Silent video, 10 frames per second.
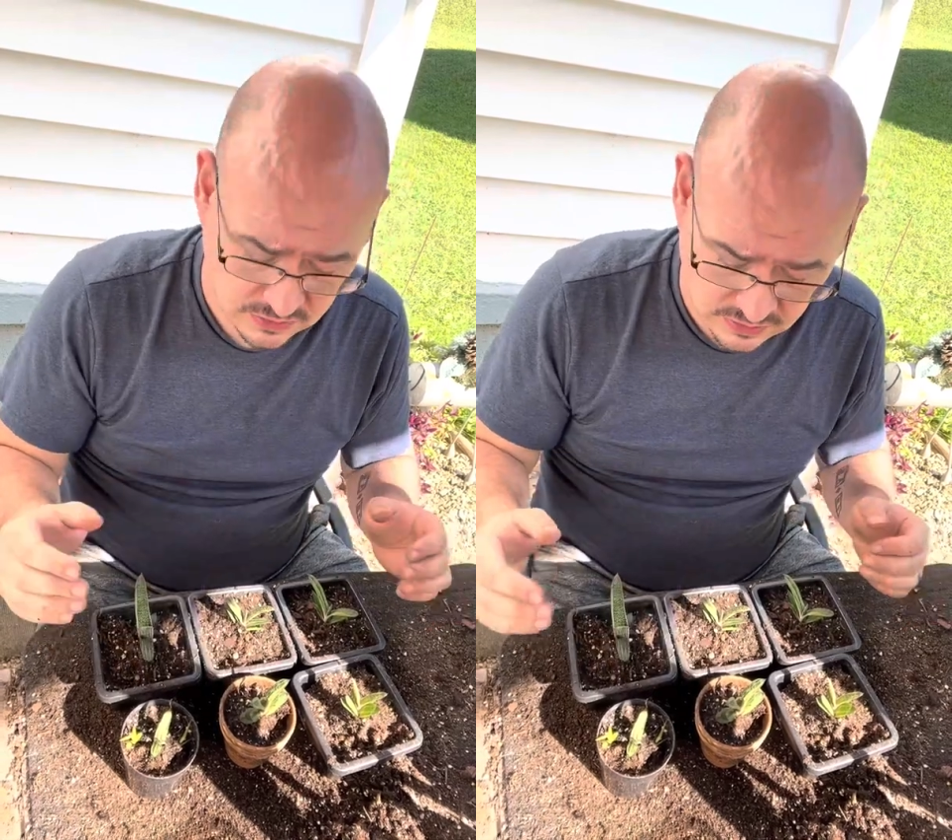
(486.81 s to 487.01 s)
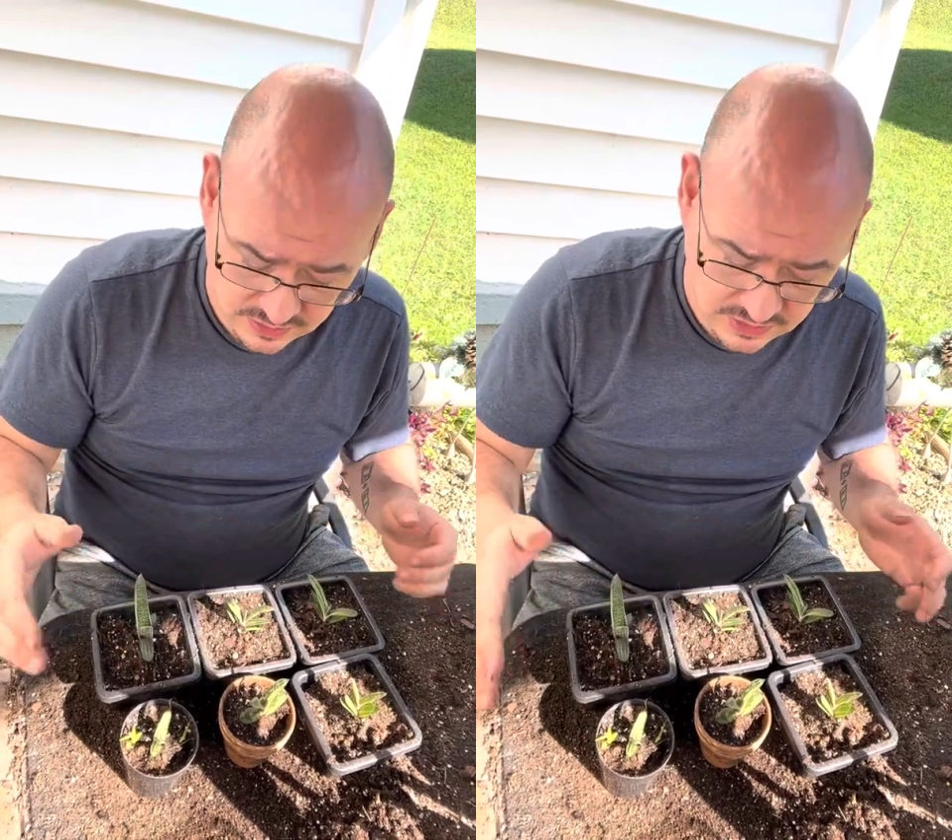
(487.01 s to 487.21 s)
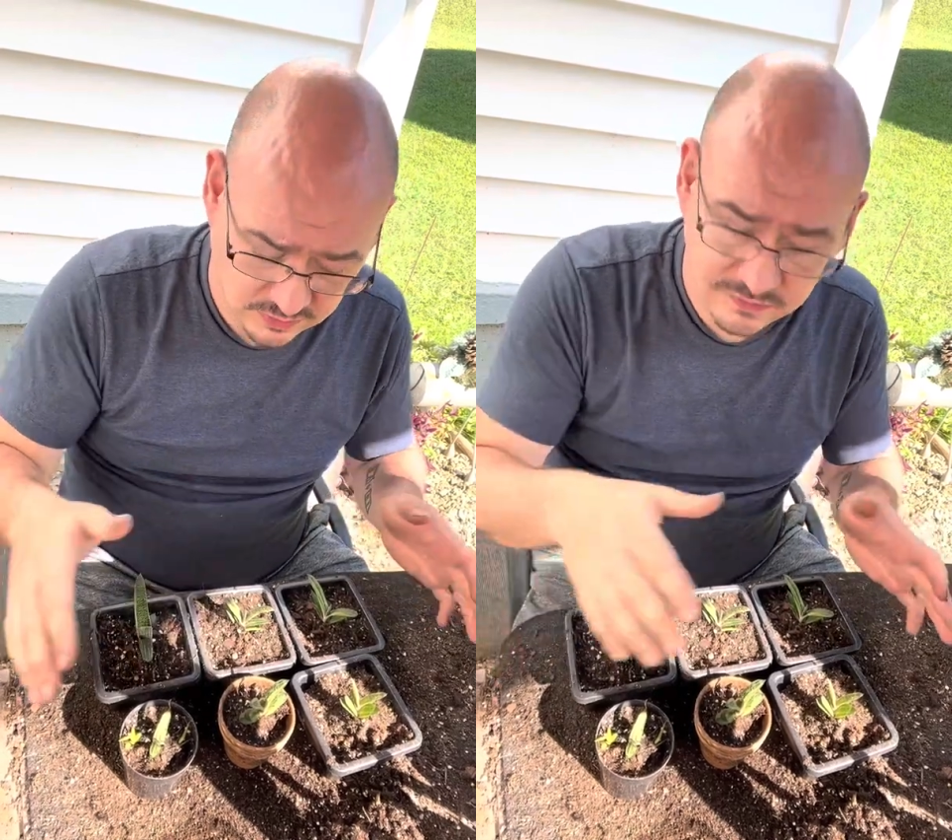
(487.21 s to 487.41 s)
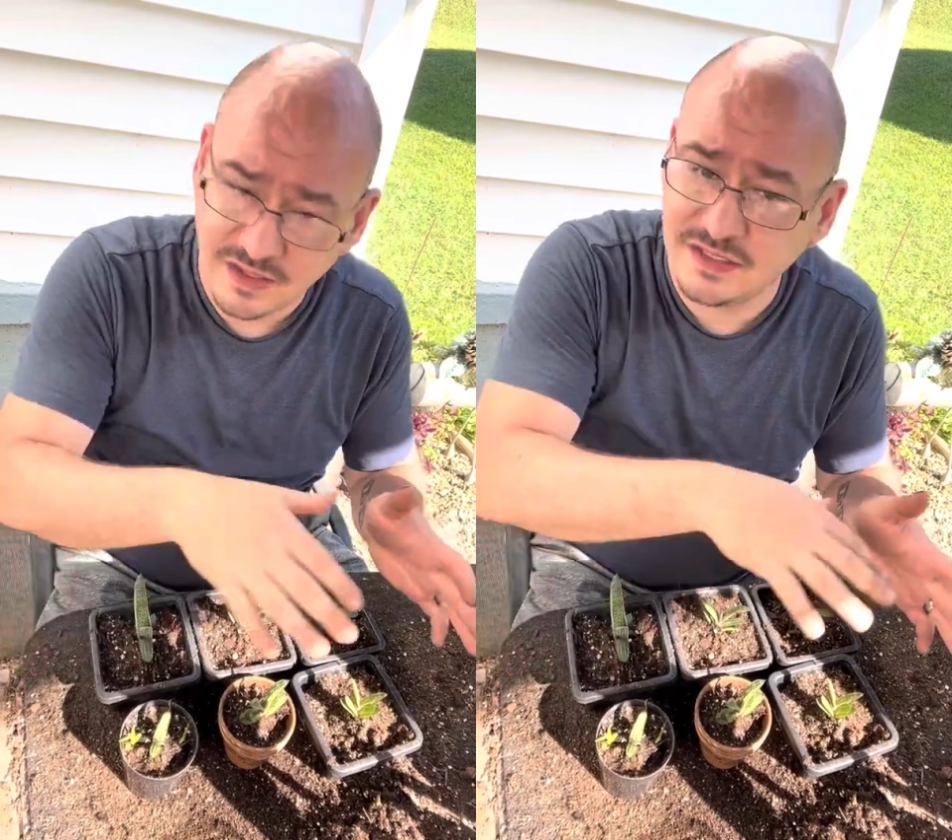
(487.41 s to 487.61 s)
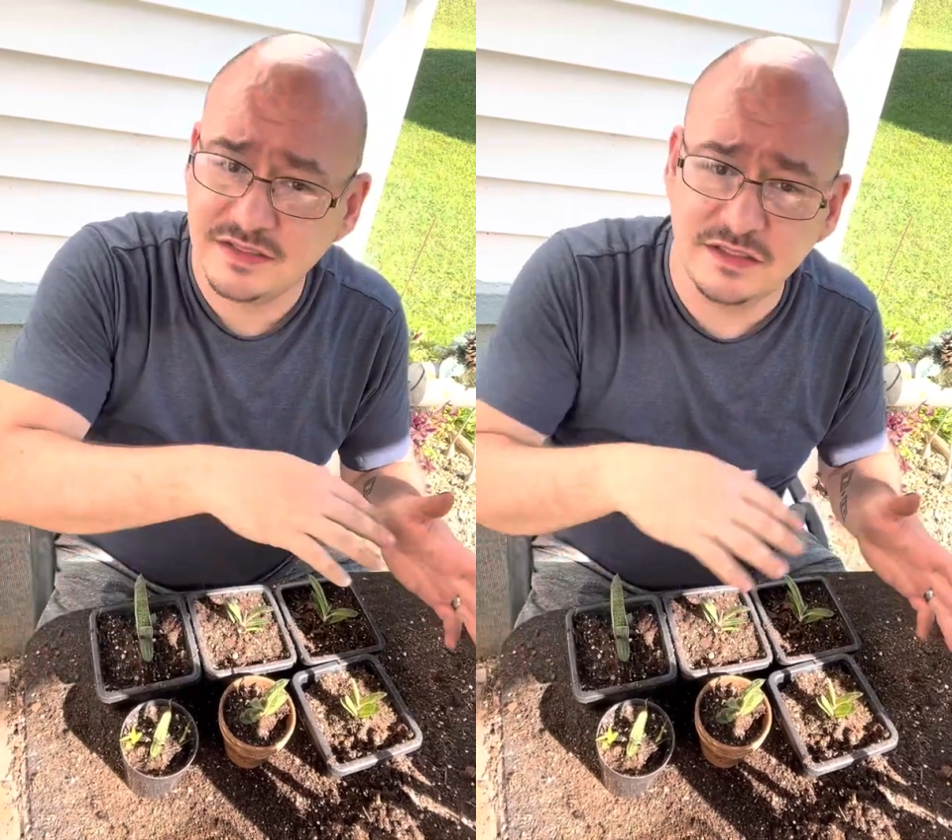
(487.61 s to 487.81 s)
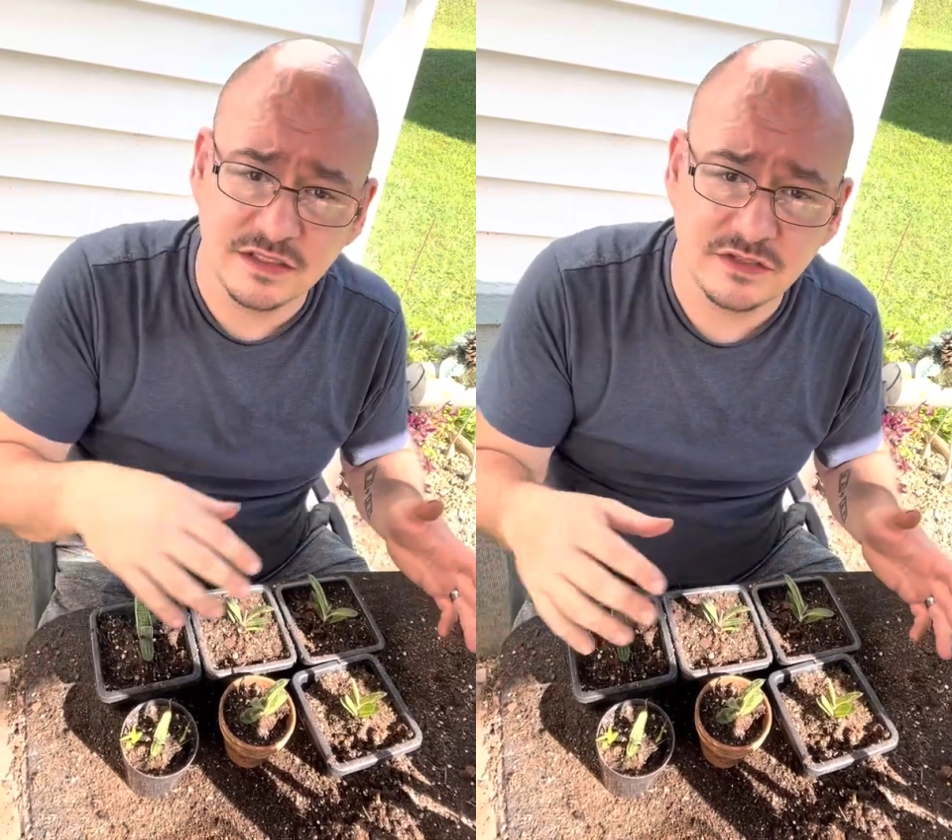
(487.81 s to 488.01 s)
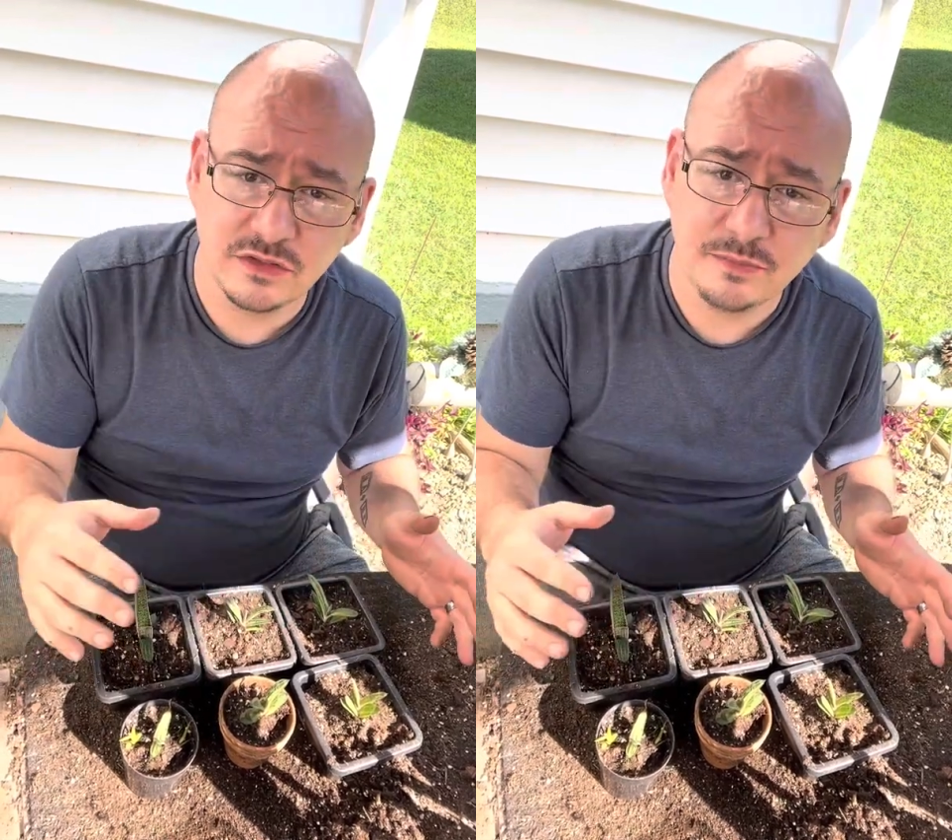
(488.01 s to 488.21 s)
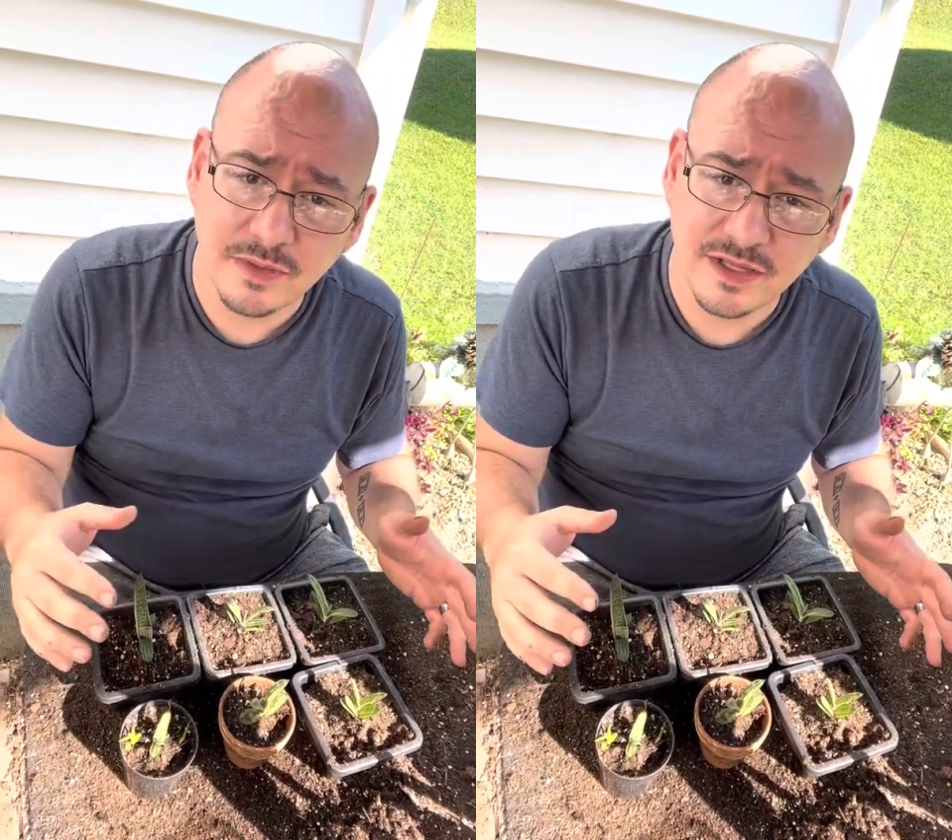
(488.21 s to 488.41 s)
And now we've got 6
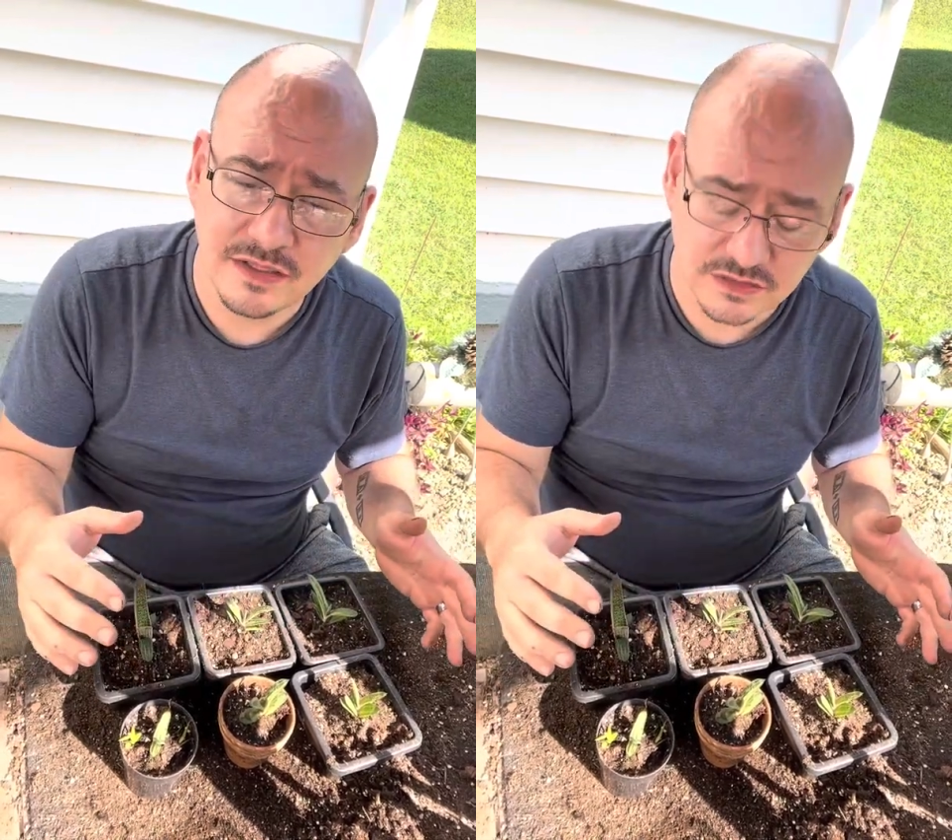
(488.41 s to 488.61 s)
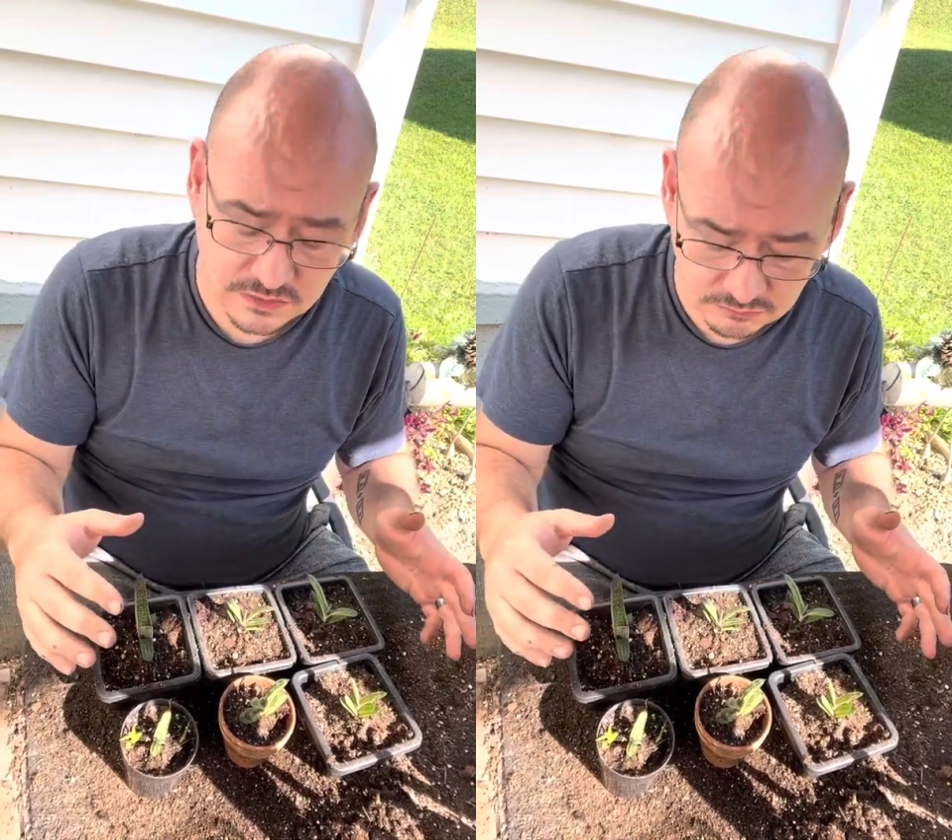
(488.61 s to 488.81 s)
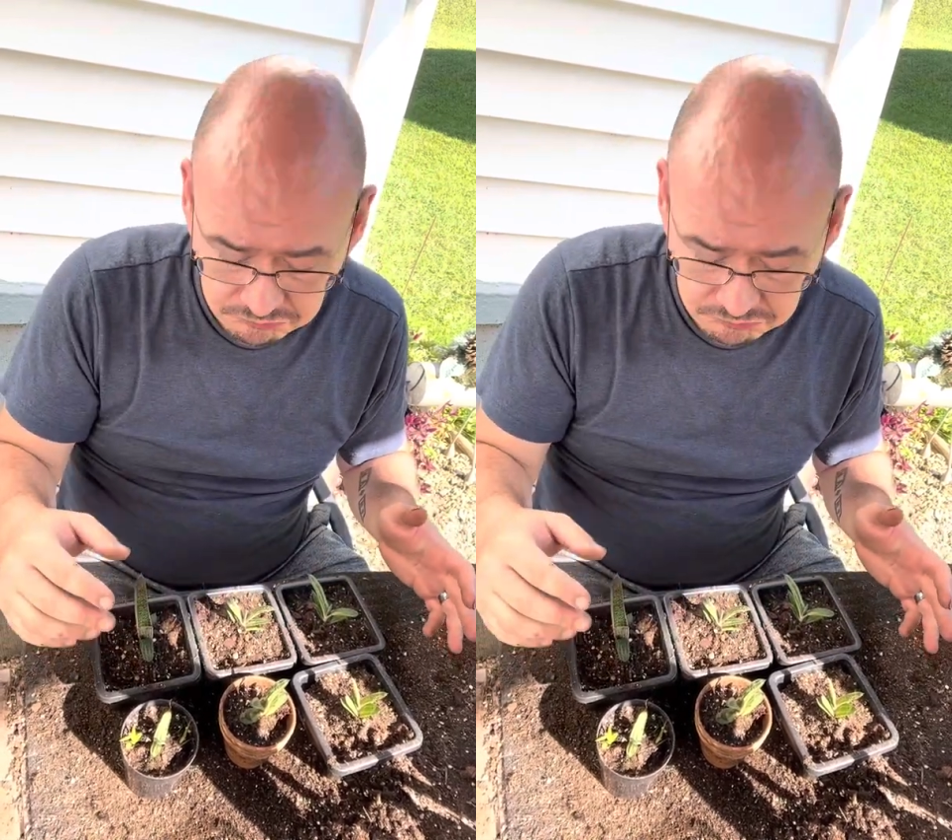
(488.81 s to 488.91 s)
little plants.